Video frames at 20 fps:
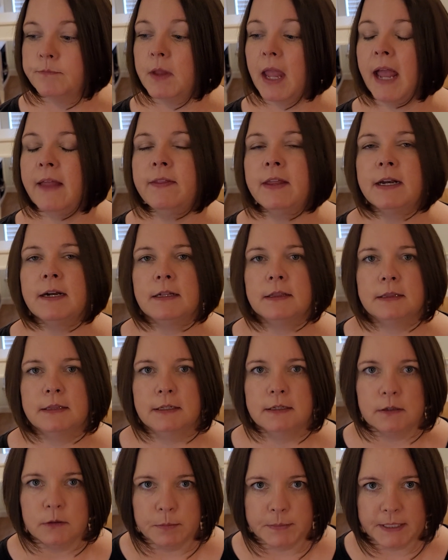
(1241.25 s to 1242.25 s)
and then a
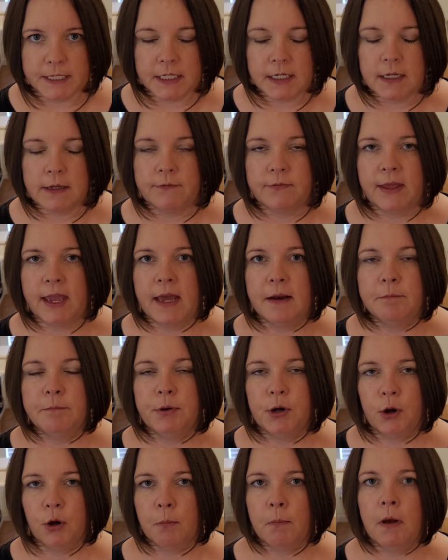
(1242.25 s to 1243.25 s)
little bit of that
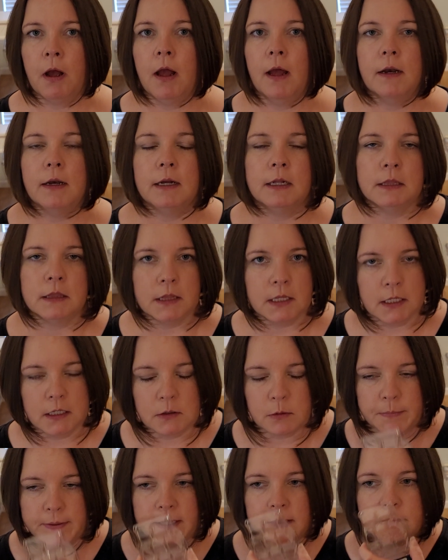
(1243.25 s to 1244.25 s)
bergamot, a
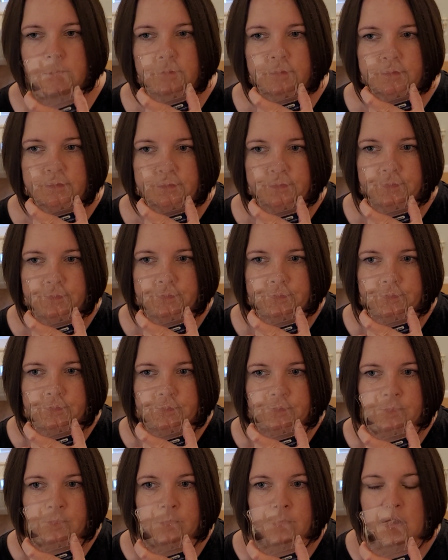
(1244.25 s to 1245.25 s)
little bit
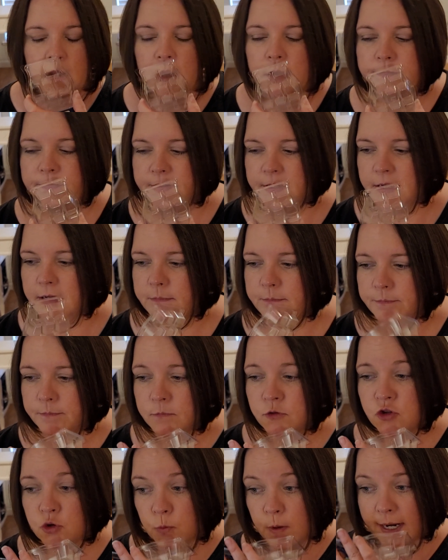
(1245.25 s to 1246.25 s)
of the
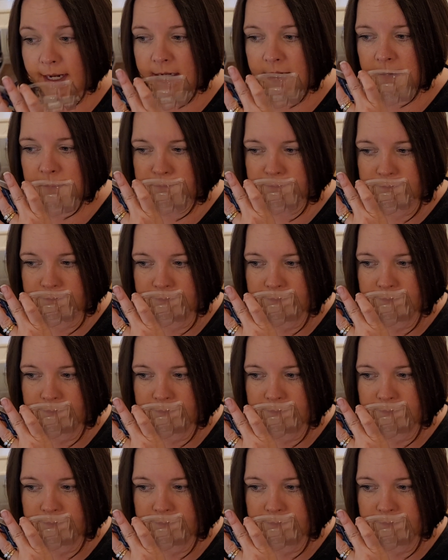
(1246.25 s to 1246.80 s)
geranium,